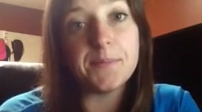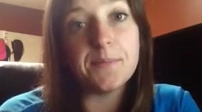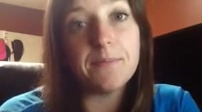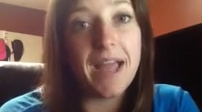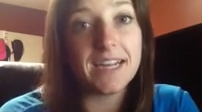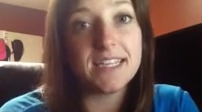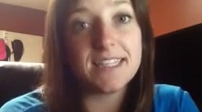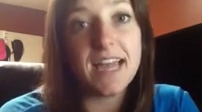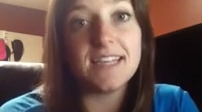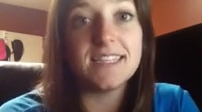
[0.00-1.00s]
Magnet
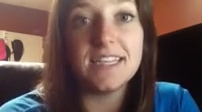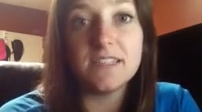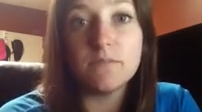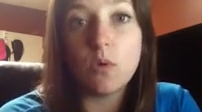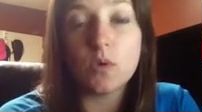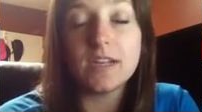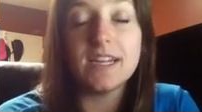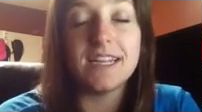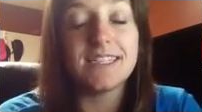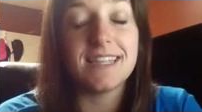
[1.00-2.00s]
status is important,
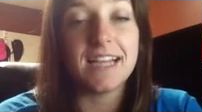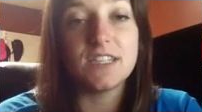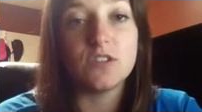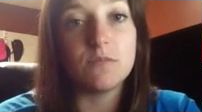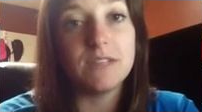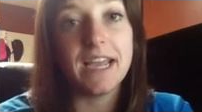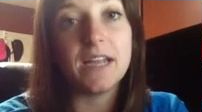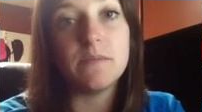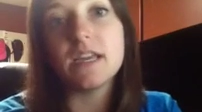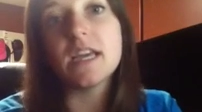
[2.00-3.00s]
and it's nice to
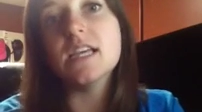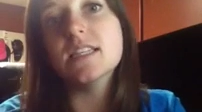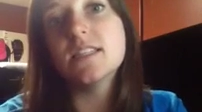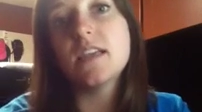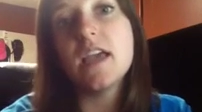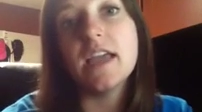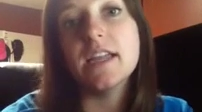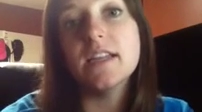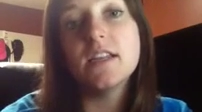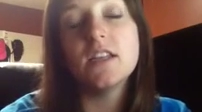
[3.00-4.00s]
obtain because it